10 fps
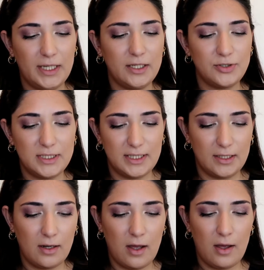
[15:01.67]
really
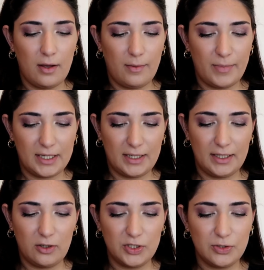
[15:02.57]
interesting, but
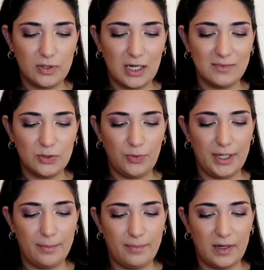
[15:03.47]
it also comes
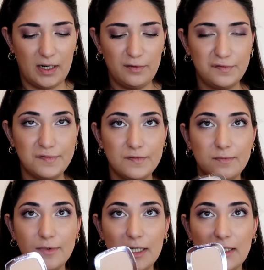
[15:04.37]
with a puff,
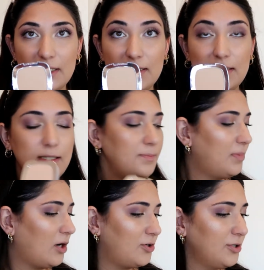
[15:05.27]
and this is the
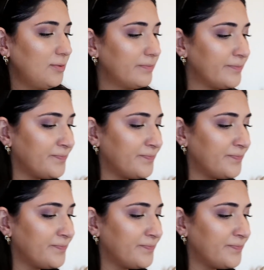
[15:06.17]
powder.